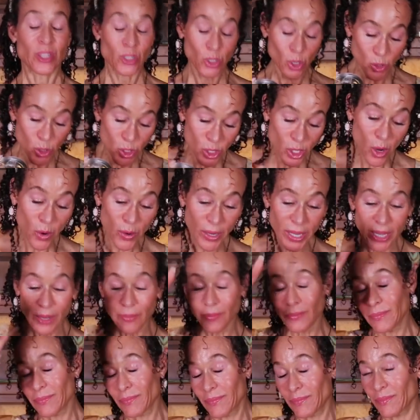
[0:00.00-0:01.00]
So
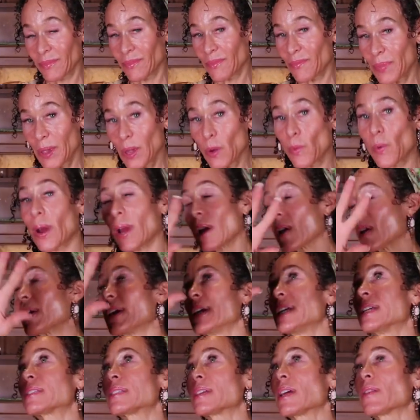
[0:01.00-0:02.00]
sodium, beware,
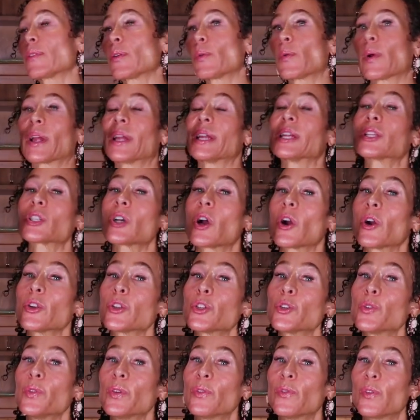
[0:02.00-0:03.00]
it's everywhere. It's
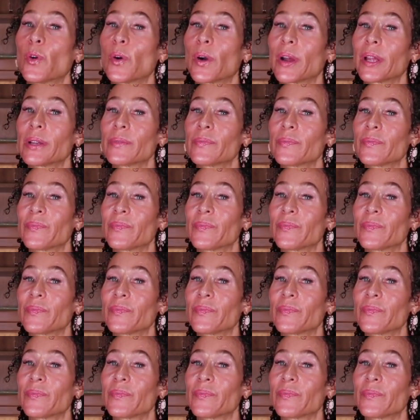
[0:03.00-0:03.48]
hard to avoid.